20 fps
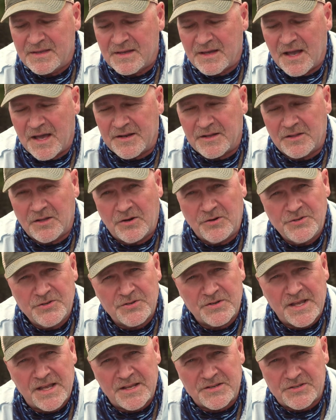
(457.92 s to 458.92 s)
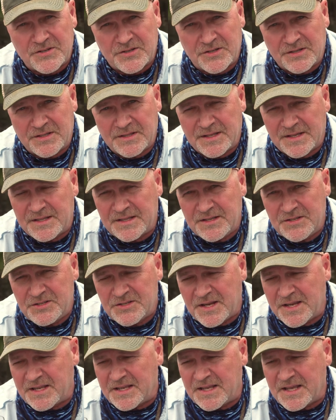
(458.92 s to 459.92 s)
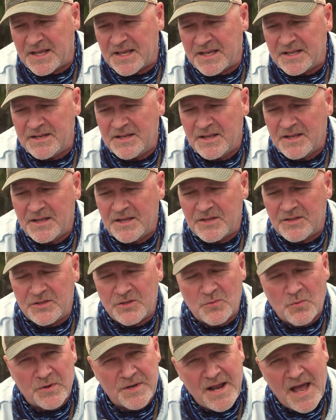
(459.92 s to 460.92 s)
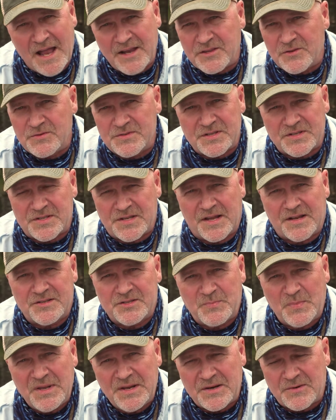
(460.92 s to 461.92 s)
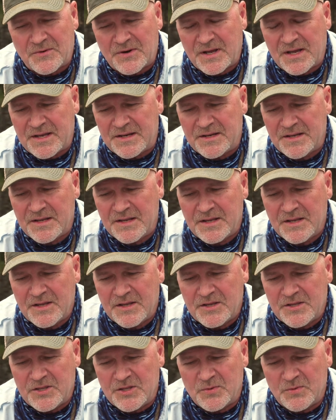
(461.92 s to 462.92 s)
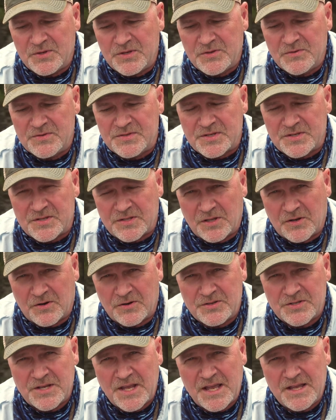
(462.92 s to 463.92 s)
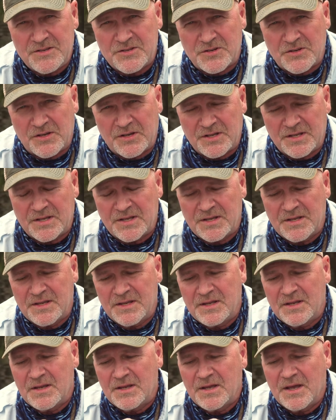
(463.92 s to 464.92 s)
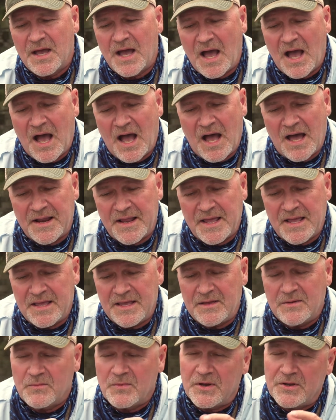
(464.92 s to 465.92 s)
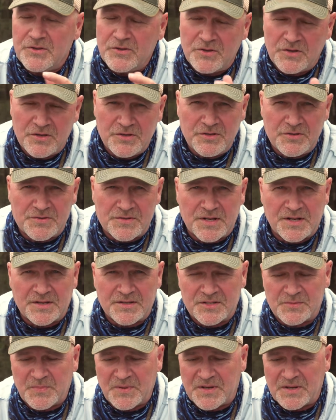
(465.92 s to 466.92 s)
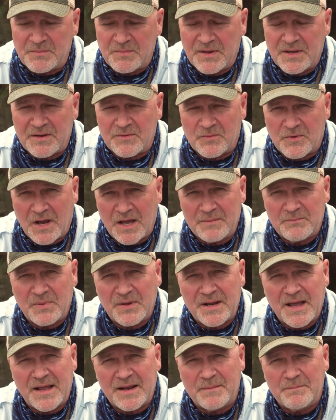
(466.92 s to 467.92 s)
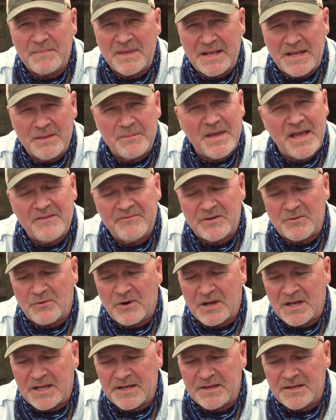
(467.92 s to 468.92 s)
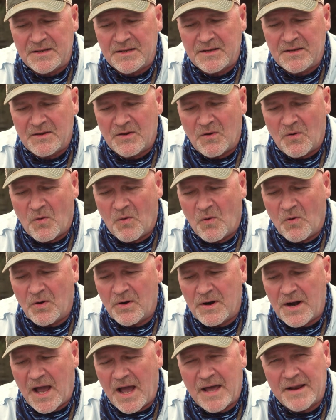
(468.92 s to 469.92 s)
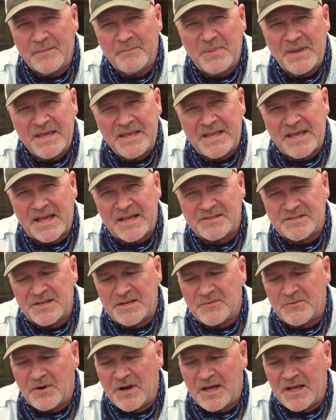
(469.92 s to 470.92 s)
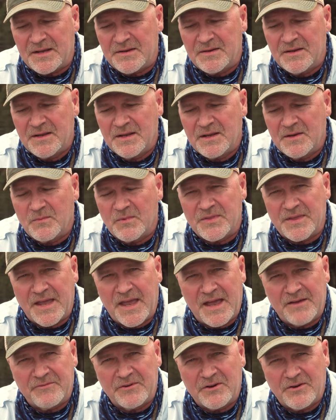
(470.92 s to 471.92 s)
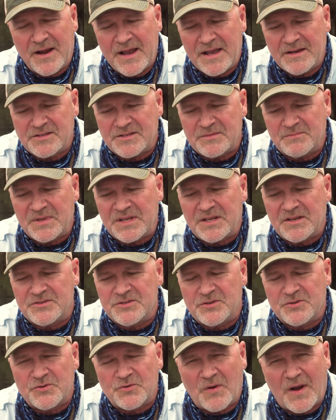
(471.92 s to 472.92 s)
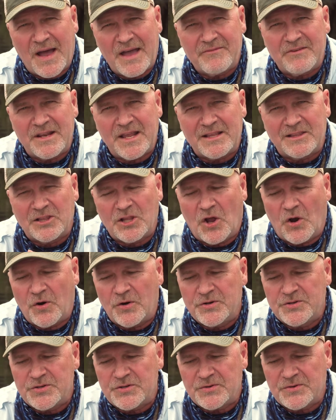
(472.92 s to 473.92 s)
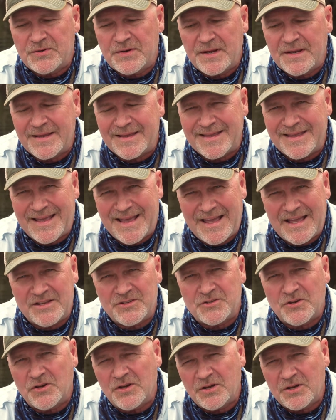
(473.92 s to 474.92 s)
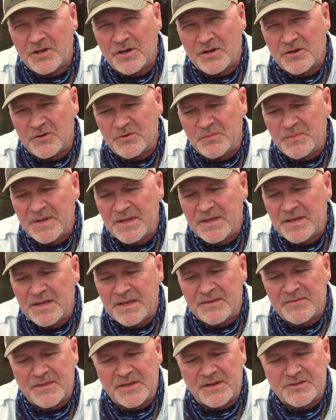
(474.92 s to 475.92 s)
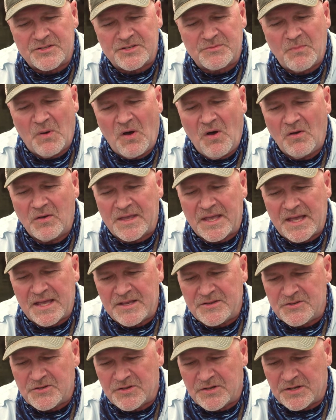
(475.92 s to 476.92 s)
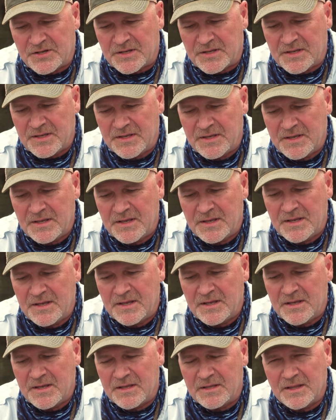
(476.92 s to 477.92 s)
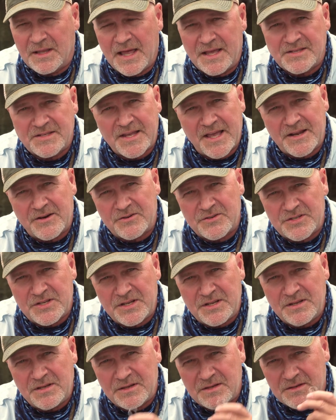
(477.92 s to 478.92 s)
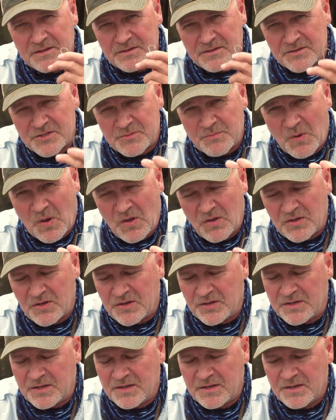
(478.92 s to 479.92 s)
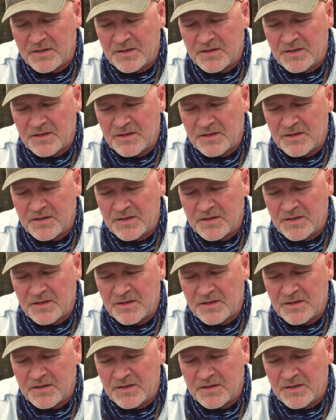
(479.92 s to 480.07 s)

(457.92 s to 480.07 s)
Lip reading: On a larger gauge hook, like this shaky head, you would not use this on a spinning rod. You would use this large gauge hook on a, well, you could use it on a spinning rod, but on a medium heavy rod or on a bait casting rod with a heavier action because you're driving a larger gauge hook home than a small gauge hook. Less energy, small hook,